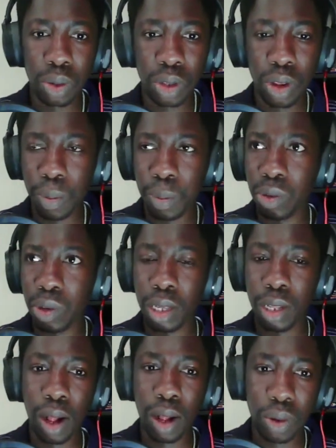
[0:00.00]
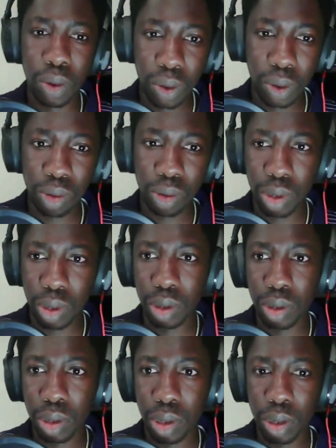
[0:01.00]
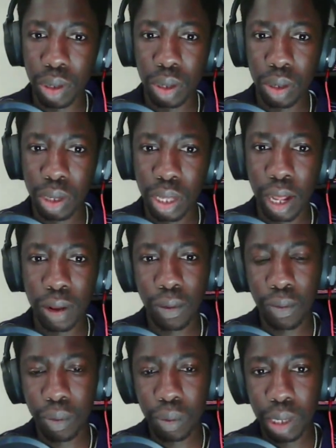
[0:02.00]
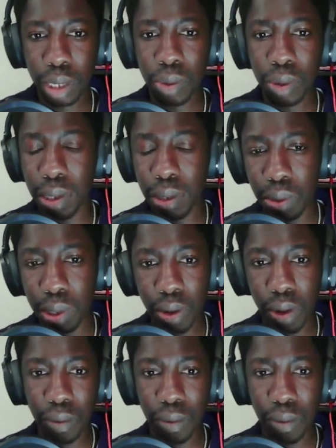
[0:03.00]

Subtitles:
stop drinking alcohol to kind of decrease the risk of